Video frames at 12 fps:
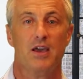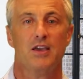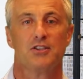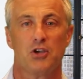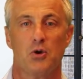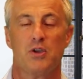
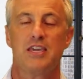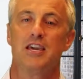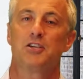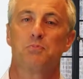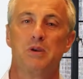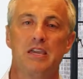So
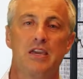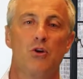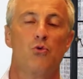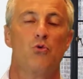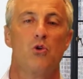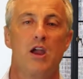eXp
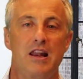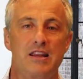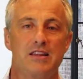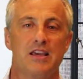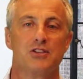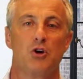really
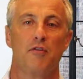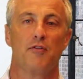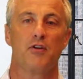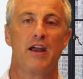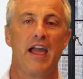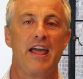does
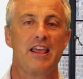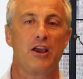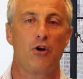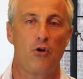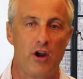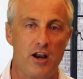offer an
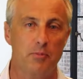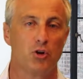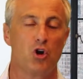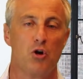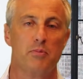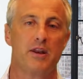incredible
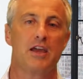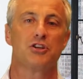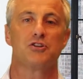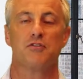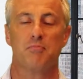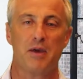
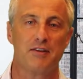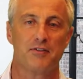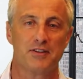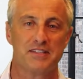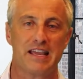combination of benefits,